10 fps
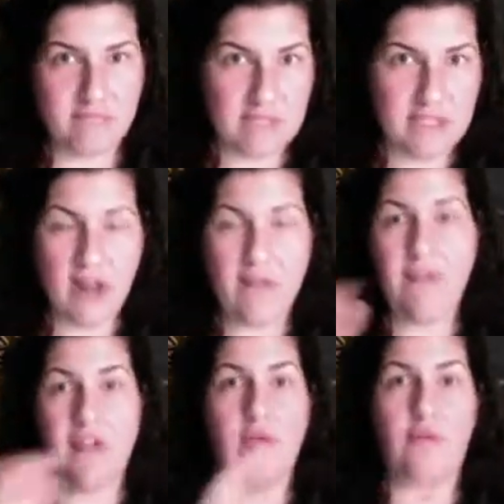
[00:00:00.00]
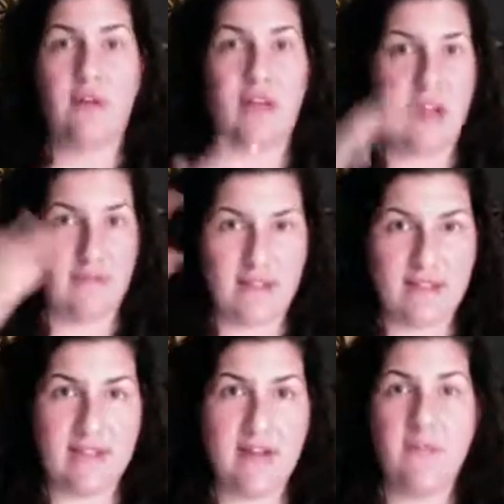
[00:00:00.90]
stuff that you forgave,
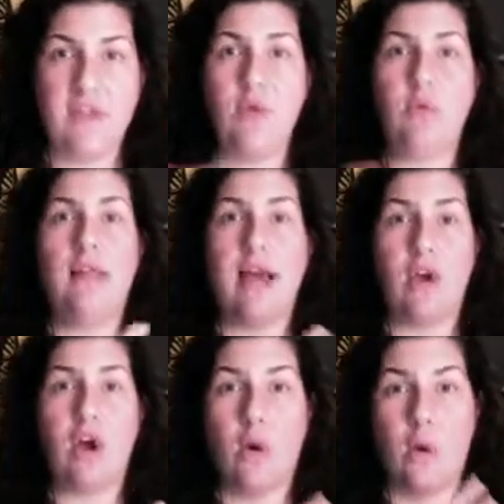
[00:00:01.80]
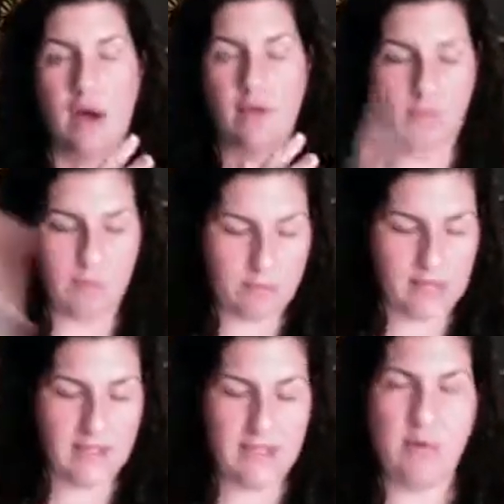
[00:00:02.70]
that stuff that you let go of,
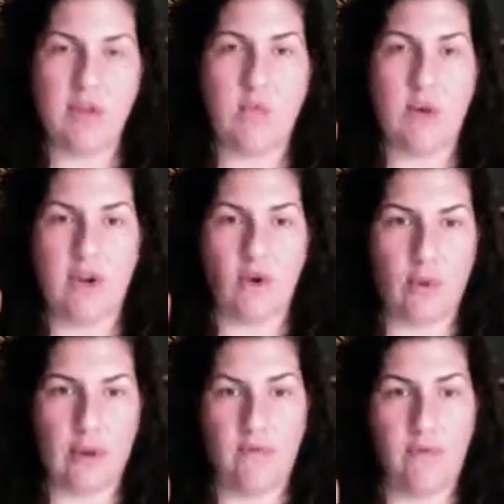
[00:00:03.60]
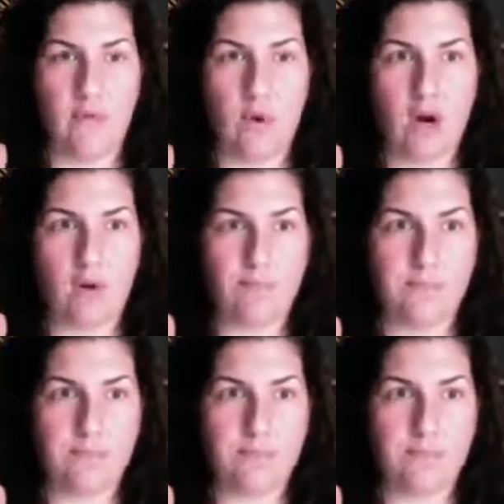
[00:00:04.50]
replace it with what you're grateful for.